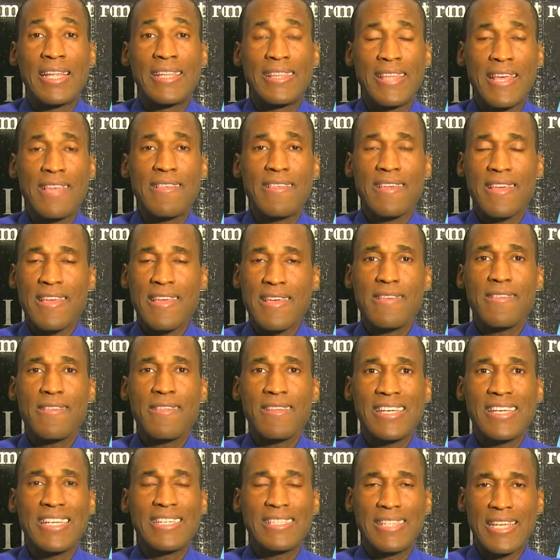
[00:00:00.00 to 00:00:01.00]
This
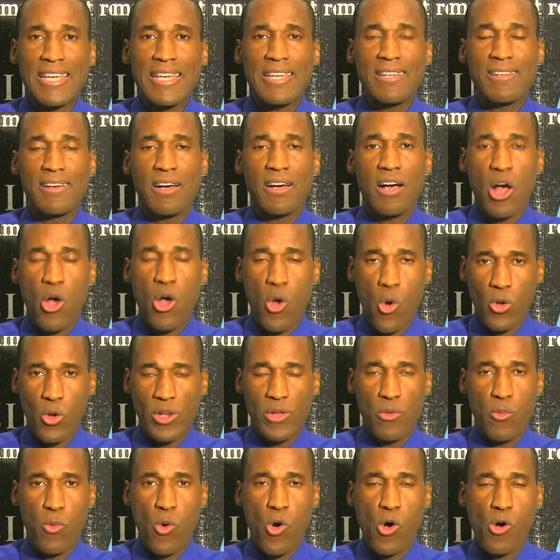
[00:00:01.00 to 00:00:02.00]
is indeed a
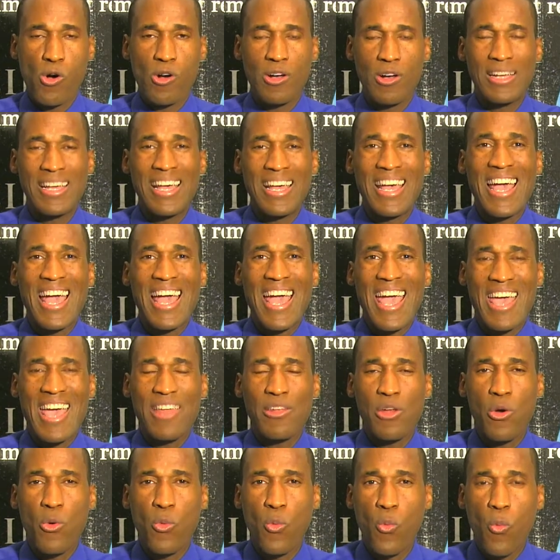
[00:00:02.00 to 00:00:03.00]
holy war,
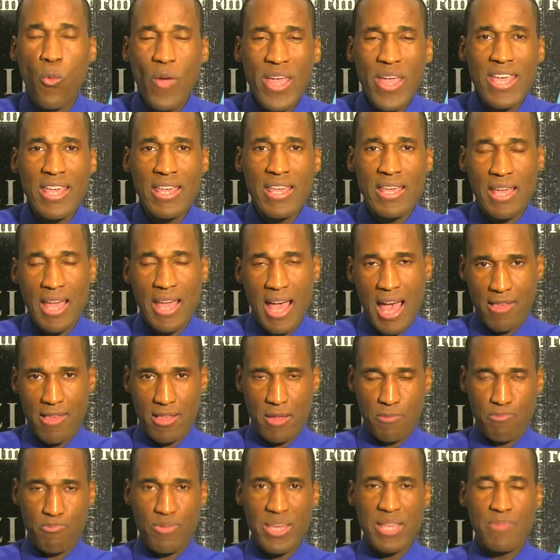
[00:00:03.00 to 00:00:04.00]
and we
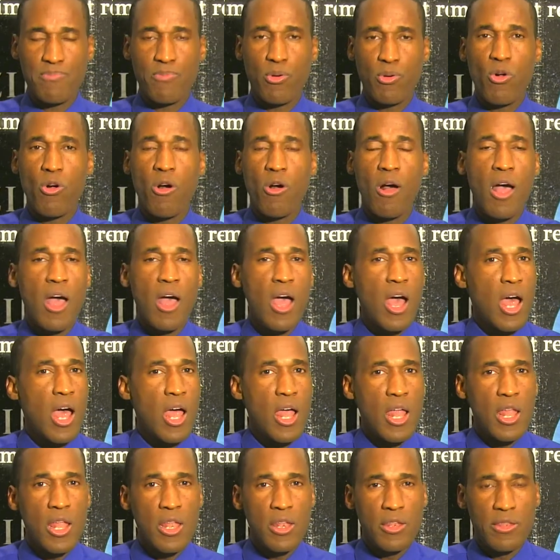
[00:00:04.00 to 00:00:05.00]
as a people
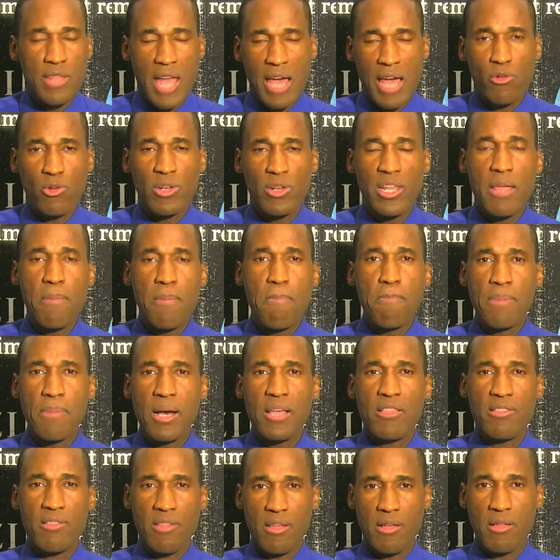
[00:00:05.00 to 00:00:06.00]
not only
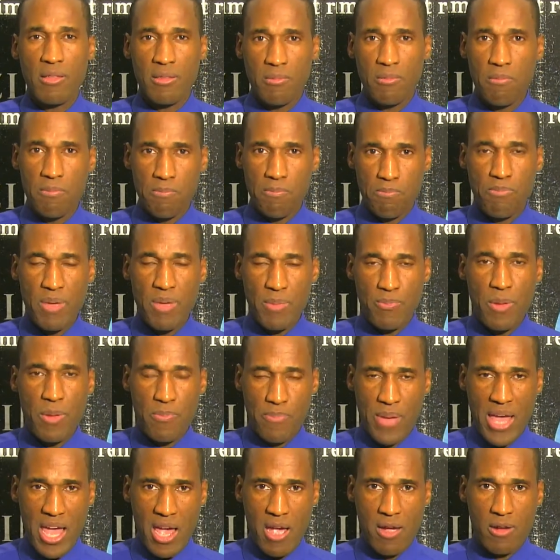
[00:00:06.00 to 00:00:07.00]
must be
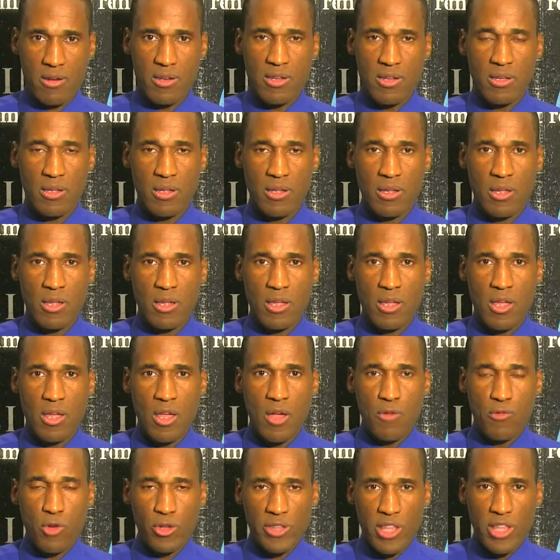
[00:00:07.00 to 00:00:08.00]
prepared,
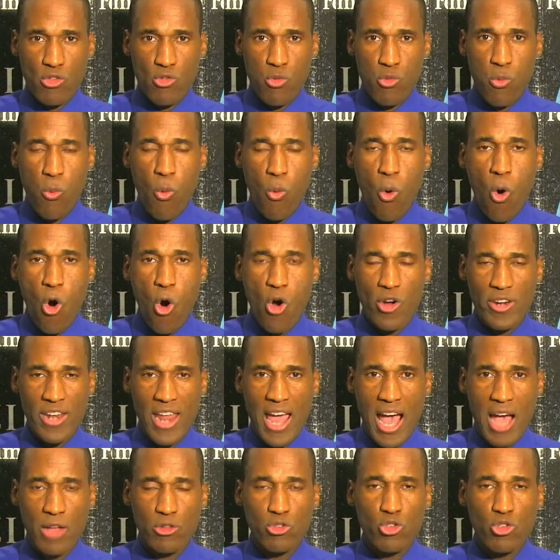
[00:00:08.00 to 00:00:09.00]
for this war
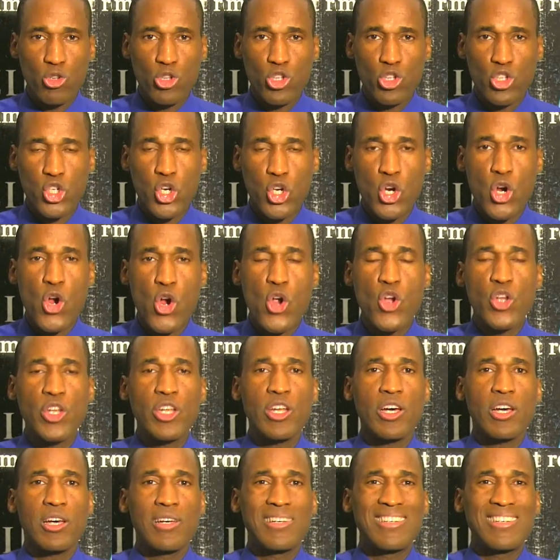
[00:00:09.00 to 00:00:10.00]
now to
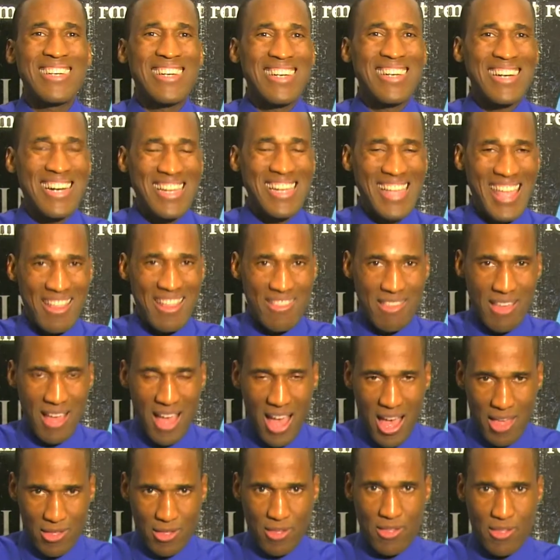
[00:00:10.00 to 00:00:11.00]
turn up against
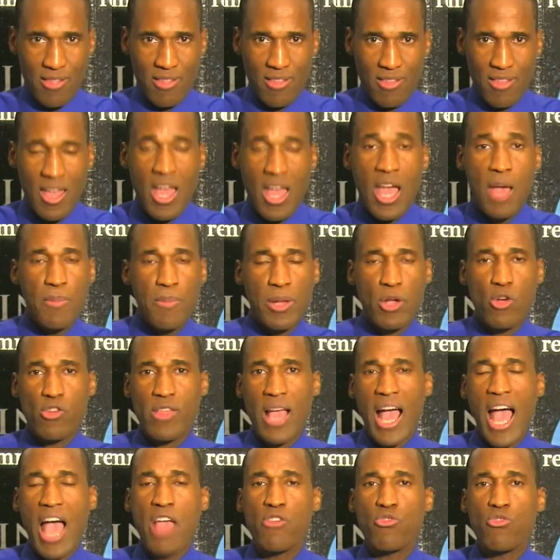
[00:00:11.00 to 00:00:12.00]
us.
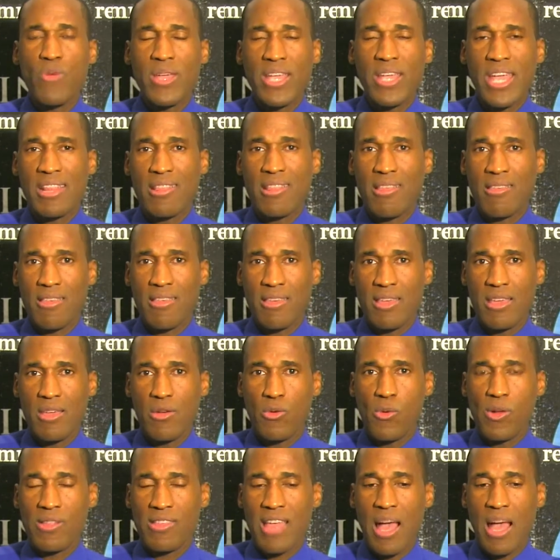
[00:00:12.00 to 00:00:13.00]
Because as we can
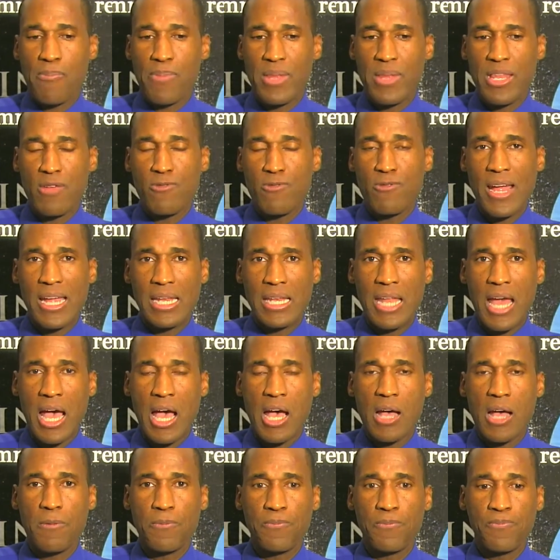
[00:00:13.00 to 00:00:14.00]
see, what's happening right
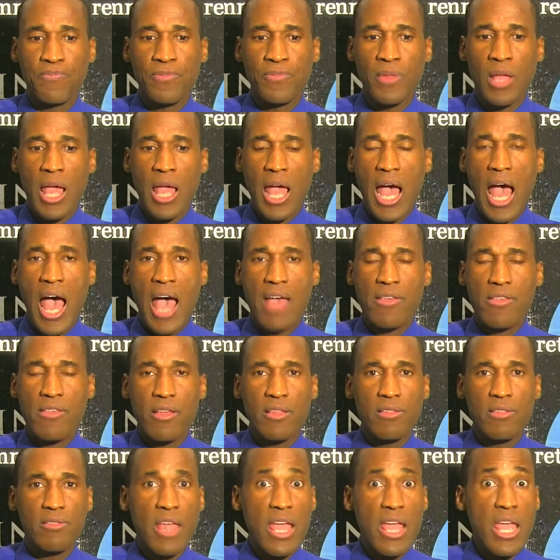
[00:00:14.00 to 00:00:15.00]
now,
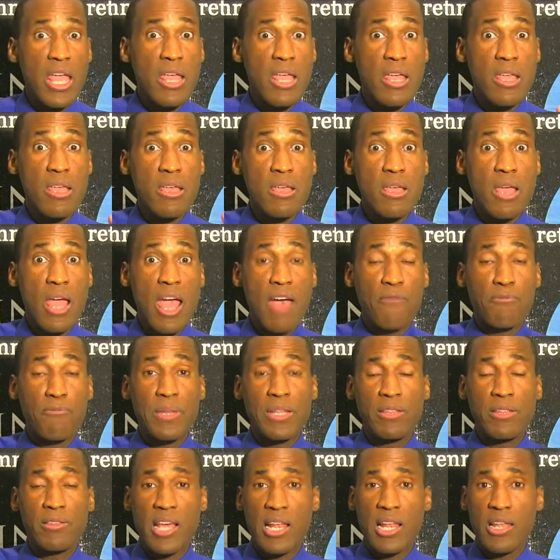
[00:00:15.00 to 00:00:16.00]
as they have
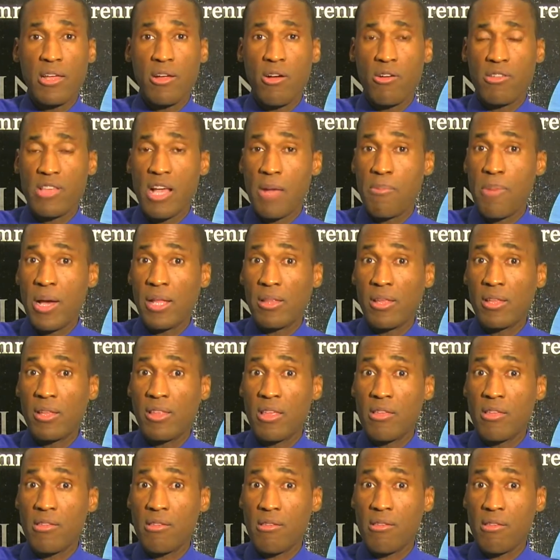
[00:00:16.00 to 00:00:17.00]
been telling us
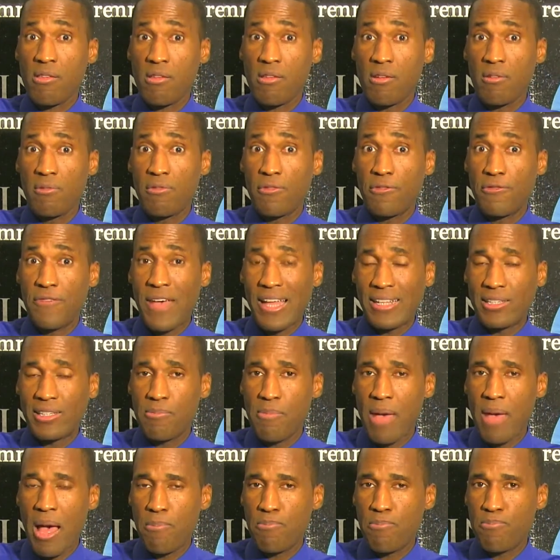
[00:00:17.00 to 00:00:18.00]
about this
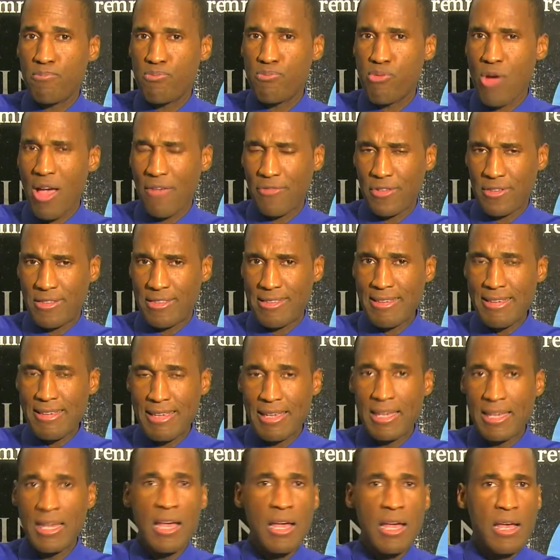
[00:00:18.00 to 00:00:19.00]
Fatima
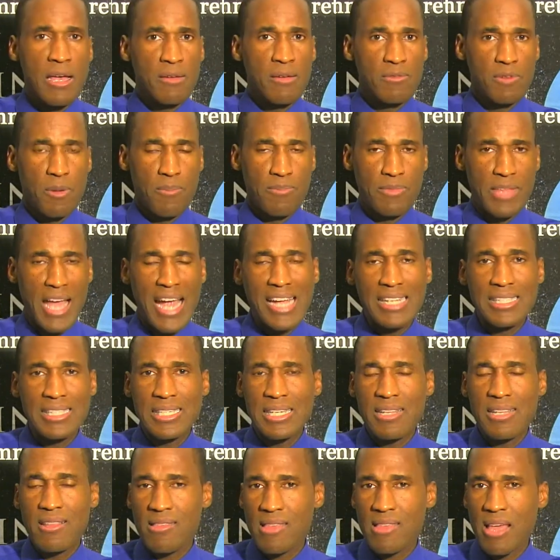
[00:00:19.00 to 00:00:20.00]
prophecy from
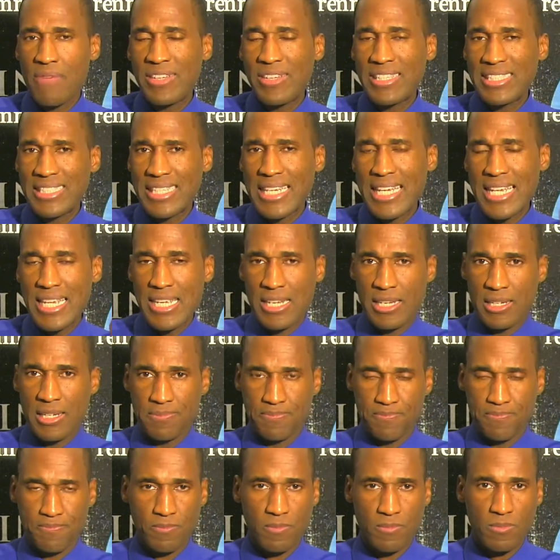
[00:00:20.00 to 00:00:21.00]
1917,
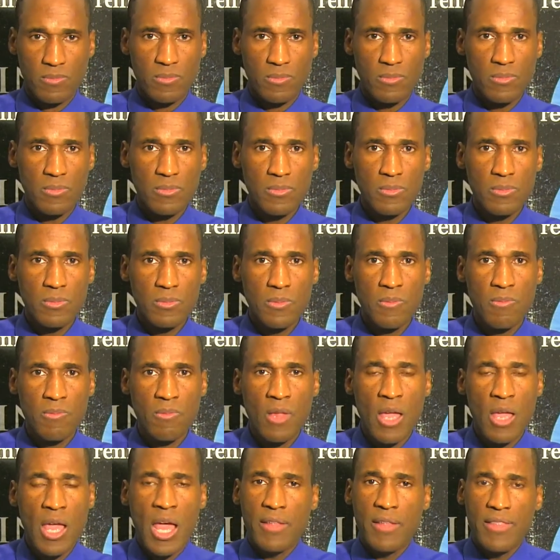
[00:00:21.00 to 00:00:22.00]

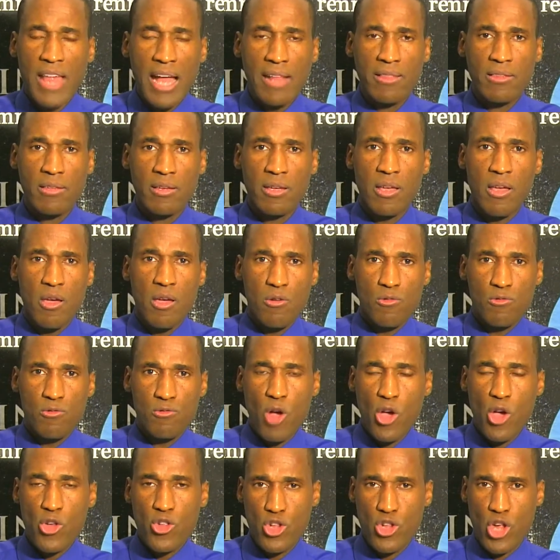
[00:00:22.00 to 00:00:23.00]
that
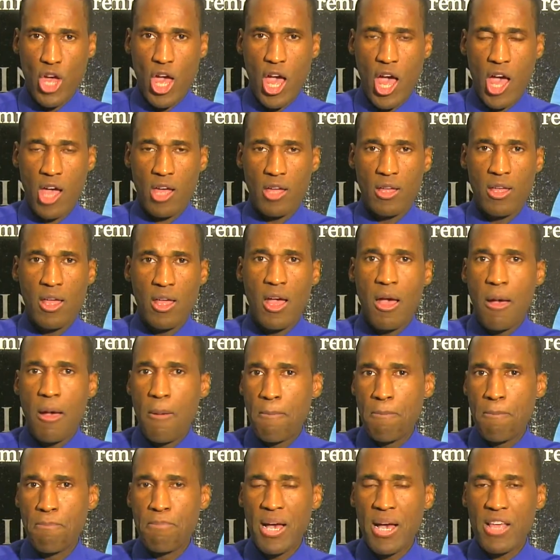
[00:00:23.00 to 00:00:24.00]
Russia
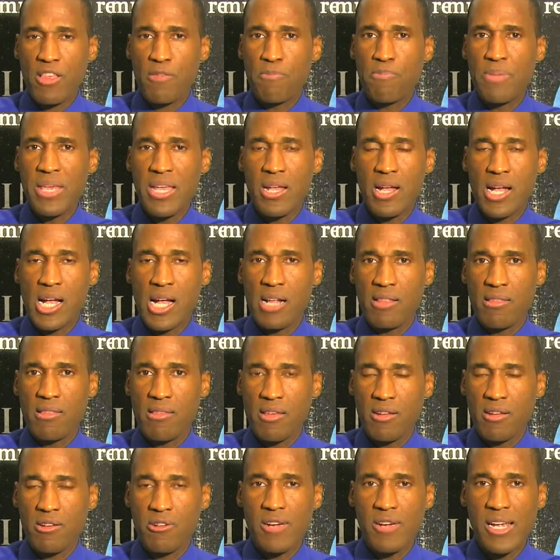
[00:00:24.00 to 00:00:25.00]
must be
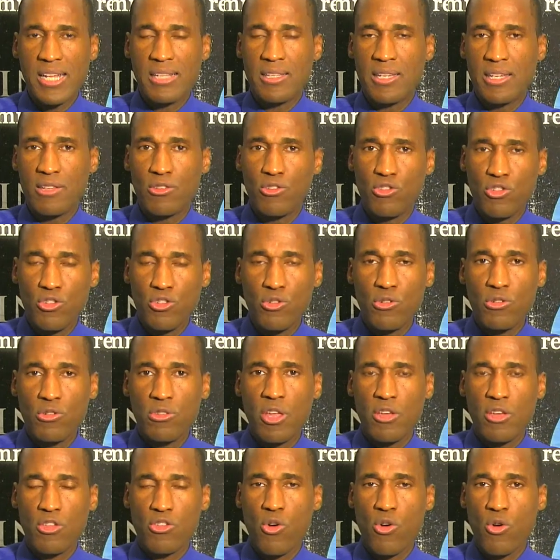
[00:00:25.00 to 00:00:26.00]
consecrated to
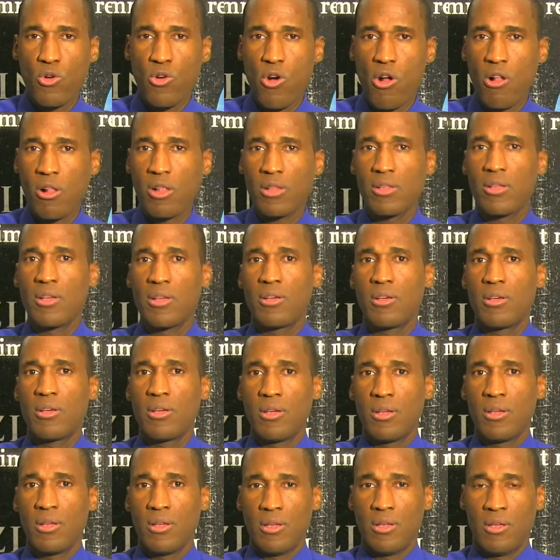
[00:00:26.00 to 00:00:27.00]
the so-called
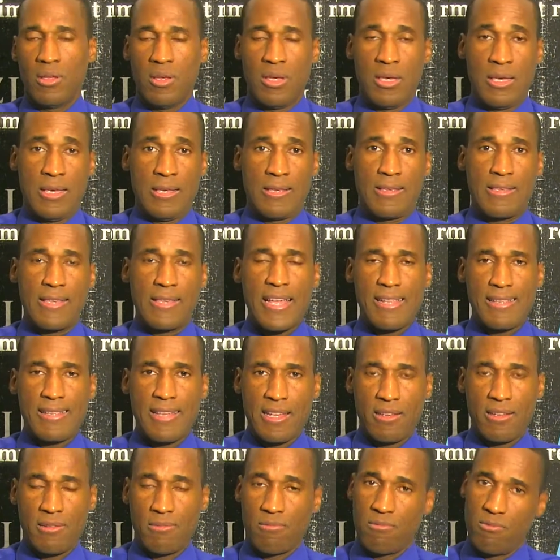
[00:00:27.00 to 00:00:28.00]

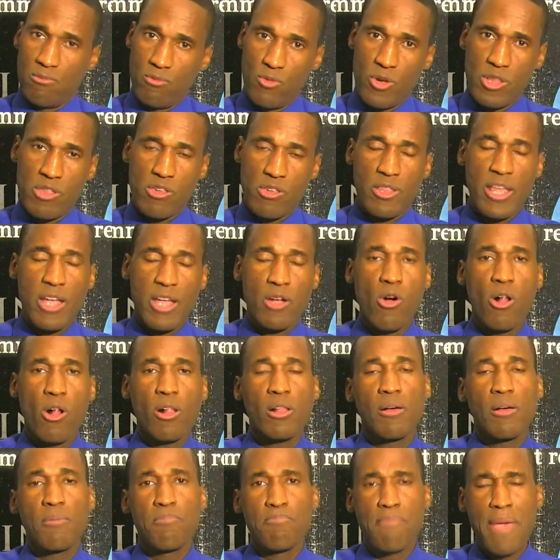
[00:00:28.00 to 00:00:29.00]
Satan, which they
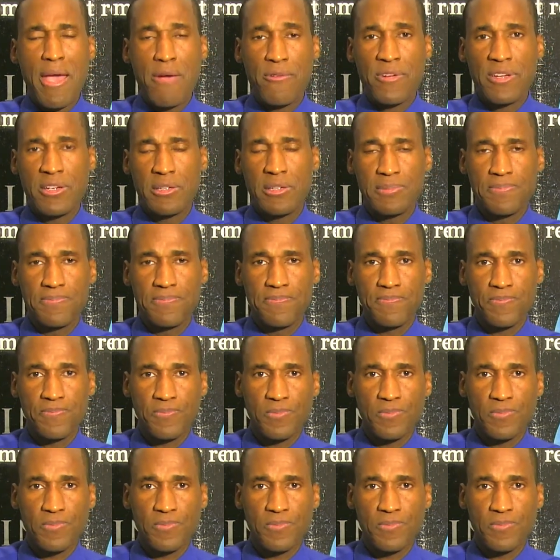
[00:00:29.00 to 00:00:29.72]
call Mary.